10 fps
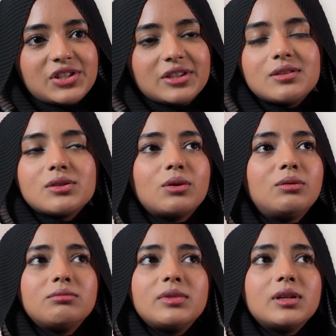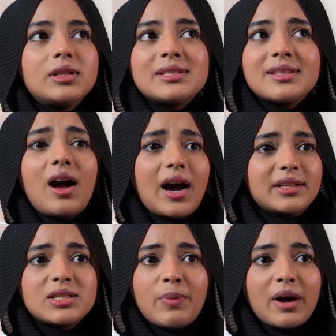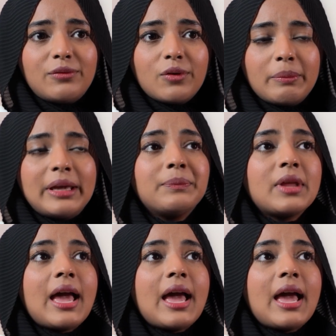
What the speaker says: here. So it's the hardest part for me.